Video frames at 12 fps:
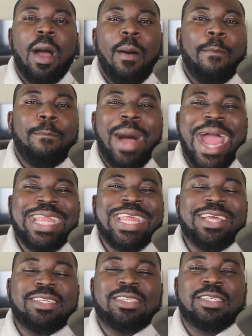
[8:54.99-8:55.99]

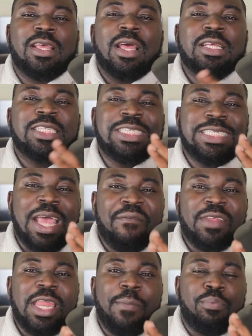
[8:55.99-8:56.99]
minus
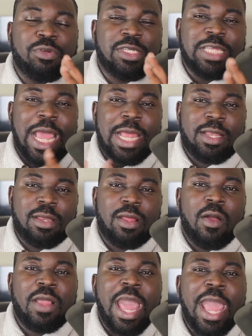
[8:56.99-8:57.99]
70%,
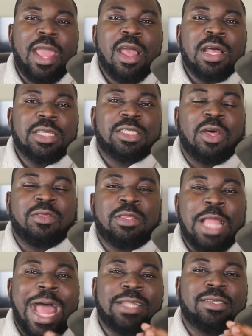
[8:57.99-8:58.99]
okay? So
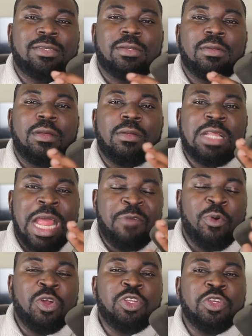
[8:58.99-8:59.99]

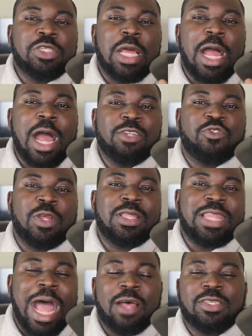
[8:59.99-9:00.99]
we'll use
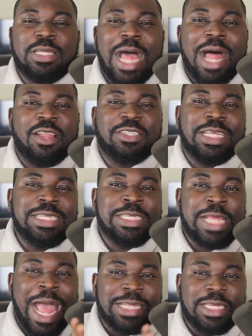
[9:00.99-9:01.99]

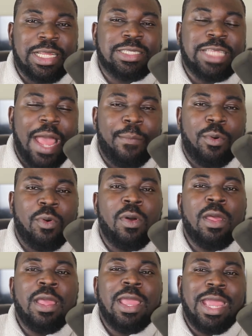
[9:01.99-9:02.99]
$100,000 as an example
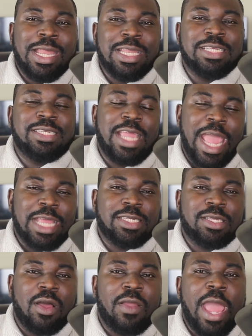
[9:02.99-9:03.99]
in this
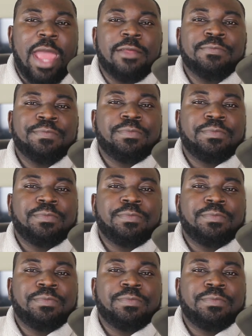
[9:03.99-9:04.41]
case, okay?